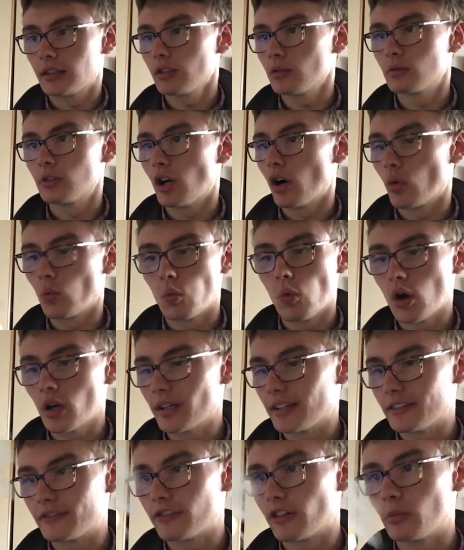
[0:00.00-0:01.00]
don't know
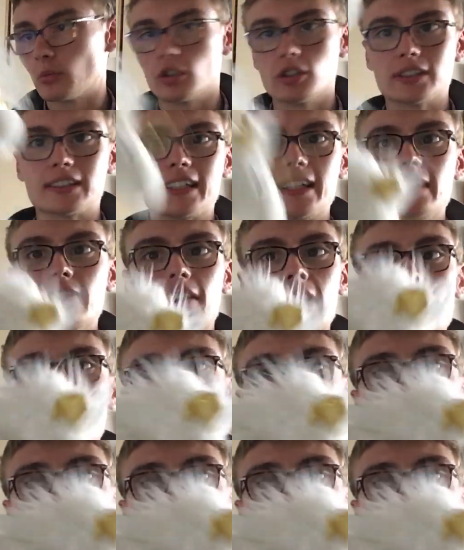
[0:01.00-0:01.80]
what it's from, or a TV